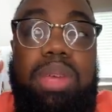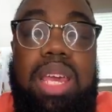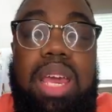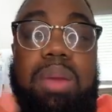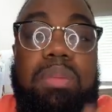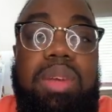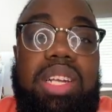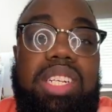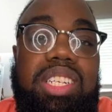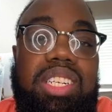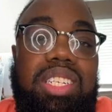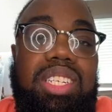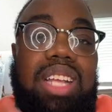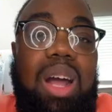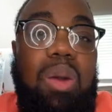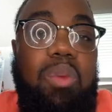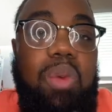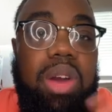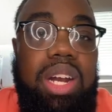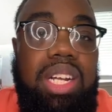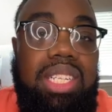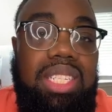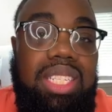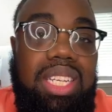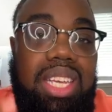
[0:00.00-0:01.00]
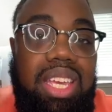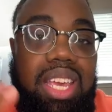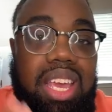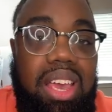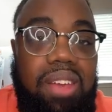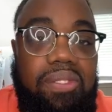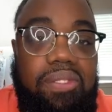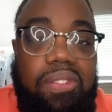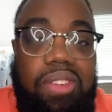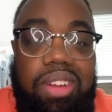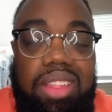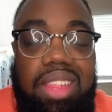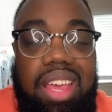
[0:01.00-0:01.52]
images I wanted to
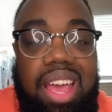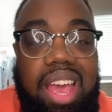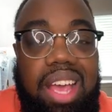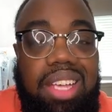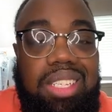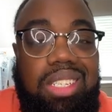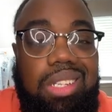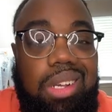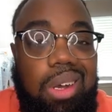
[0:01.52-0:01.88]
get for that.